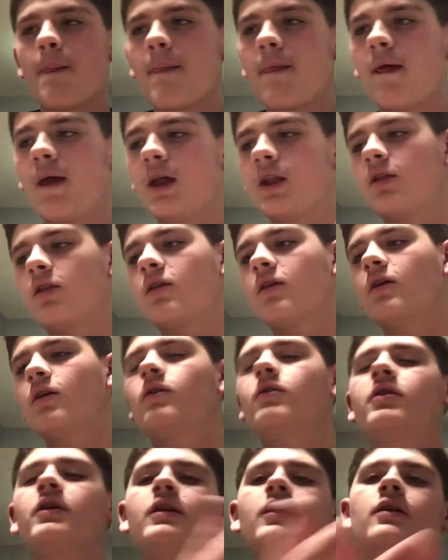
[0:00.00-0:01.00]
And
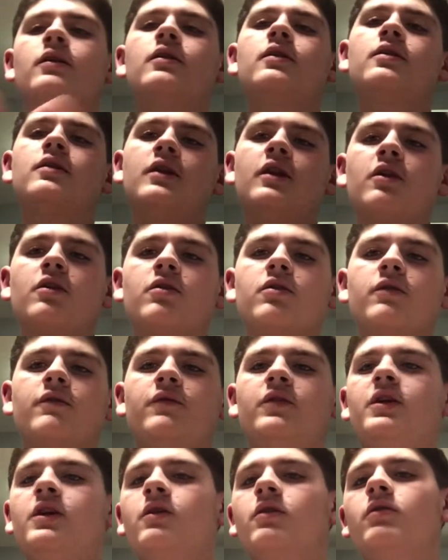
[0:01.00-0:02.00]
so today's
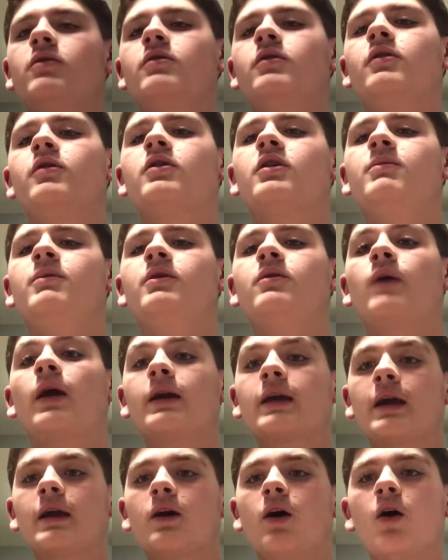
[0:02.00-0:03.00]
video is going to be
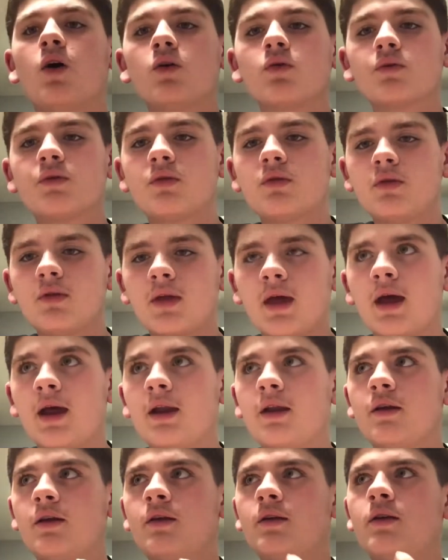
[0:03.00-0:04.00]
ranking all
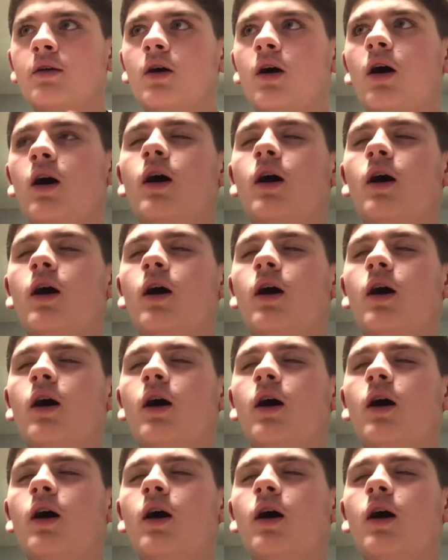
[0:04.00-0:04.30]
10